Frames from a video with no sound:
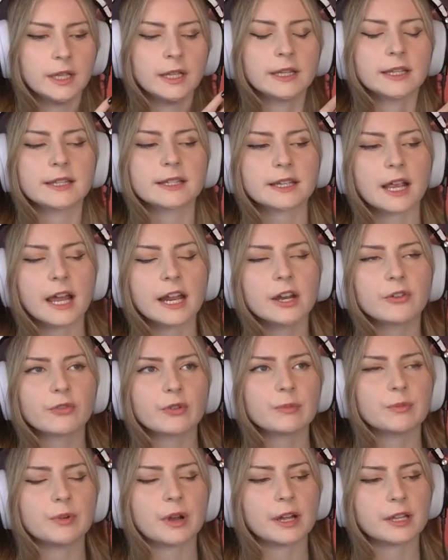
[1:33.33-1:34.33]
This kind of
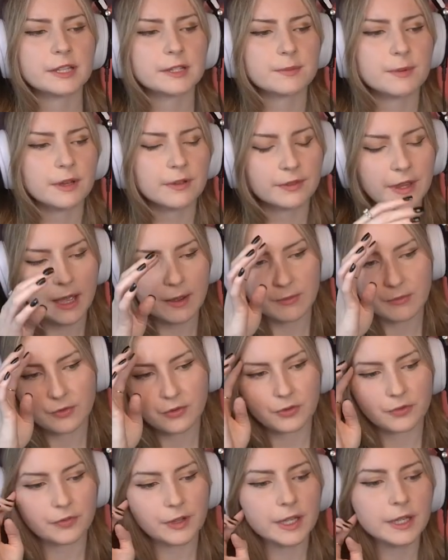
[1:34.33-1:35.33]
reminds me of that
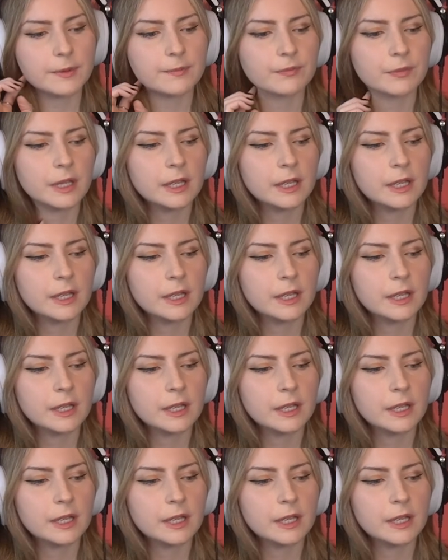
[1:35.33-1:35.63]
movie,